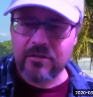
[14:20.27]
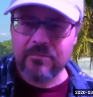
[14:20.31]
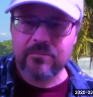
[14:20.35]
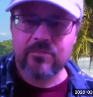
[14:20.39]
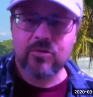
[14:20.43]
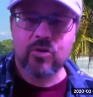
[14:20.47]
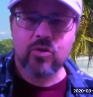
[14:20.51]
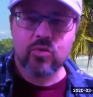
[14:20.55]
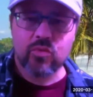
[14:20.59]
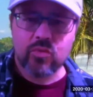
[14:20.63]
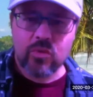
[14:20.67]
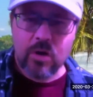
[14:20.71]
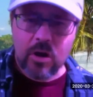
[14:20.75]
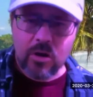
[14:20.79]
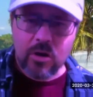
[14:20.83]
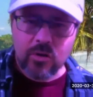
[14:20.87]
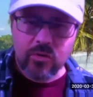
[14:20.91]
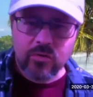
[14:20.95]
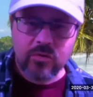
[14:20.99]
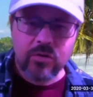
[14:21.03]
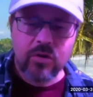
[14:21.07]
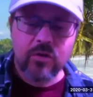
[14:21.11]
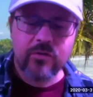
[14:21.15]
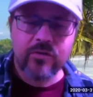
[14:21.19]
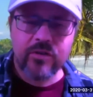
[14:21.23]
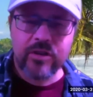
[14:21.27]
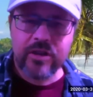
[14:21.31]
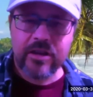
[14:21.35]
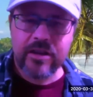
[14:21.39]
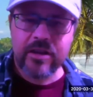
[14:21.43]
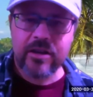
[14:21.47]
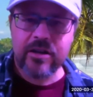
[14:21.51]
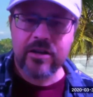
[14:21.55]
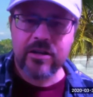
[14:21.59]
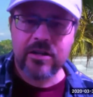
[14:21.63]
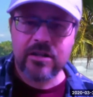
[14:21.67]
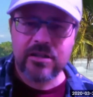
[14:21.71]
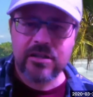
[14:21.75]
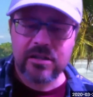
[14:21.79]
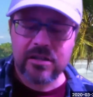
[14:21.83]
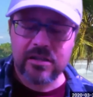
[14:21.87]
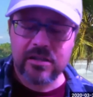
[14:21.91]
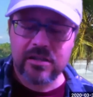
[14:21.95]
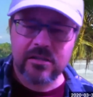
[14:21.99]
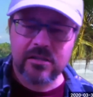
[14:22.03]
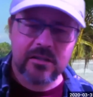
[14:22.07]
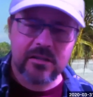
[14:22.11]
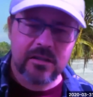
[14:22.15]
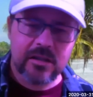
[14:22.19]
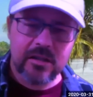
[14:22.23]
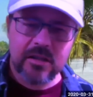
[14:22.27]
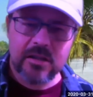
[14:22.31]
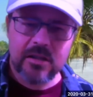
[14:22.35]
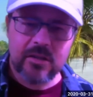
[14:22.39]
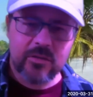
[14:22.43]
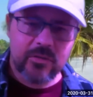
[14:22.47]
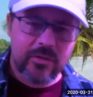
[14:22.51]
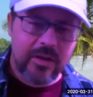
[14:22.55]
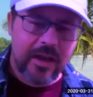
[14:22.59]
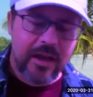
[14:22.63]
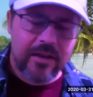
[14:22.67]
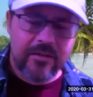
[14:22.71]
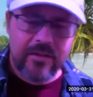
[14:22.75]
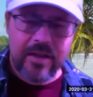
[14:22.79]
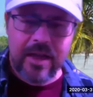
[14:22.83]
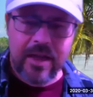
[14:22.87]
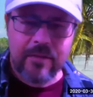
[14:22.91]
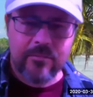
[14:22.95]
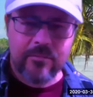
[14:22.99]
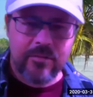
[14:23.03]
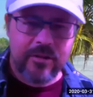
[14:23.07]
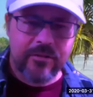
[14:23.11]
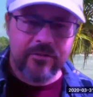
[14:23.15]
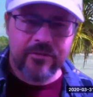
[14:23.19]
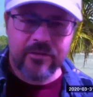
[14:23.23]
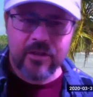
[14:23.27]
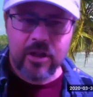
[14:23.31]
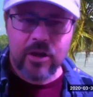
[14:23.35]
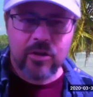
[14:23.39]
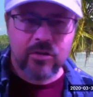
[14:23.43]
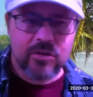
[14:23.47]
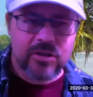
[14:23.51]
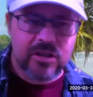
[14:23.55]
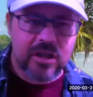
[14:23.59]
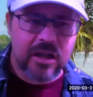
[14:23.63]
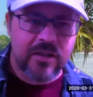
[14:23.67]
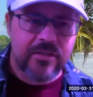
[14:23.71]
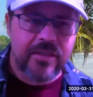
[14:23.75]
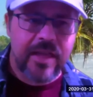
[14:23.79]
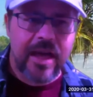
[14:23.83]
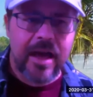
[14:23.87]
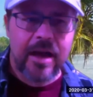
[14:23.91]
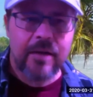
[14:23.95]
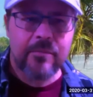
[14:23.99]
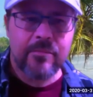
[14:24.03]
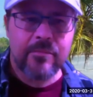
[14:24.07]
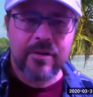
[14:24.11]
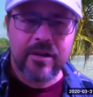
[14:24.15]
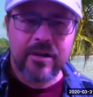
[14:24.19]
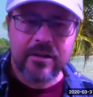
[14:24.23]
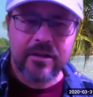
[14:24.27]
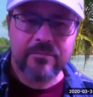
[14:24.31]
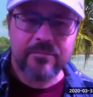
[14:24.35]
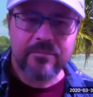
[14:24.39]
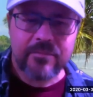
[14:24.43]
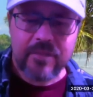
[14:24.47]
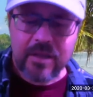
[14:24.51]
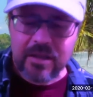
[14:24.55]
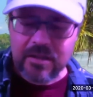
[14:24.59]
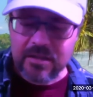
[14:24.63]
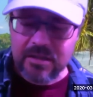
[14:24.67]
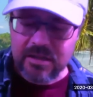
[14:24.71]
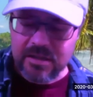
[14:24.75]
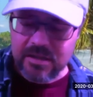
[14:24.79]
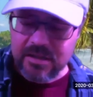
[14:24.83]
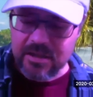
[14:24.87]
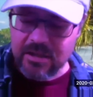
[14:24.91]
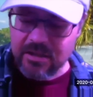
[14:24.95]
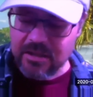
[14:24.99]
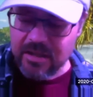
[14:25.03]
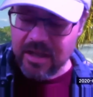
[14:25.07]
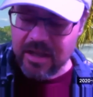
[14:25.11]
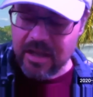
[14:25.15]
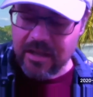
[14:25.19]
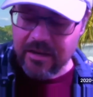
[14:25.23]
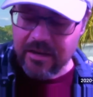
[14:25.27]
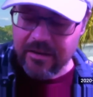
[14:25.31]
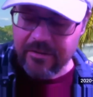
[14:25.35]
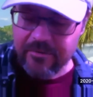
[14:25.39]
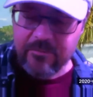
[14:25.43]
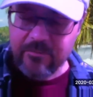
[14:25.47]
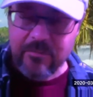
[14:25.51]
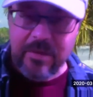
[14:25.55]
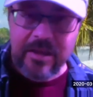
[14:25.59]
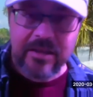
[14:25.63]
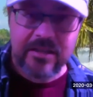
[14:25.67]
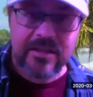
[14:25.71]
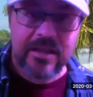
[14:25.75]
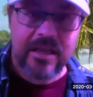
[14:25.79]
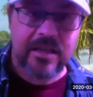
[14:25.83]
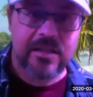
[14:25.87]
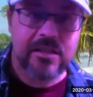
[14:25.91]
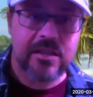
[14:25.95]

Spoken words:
grown over the years, and we have ebb and flows on that, but it still kind of maintains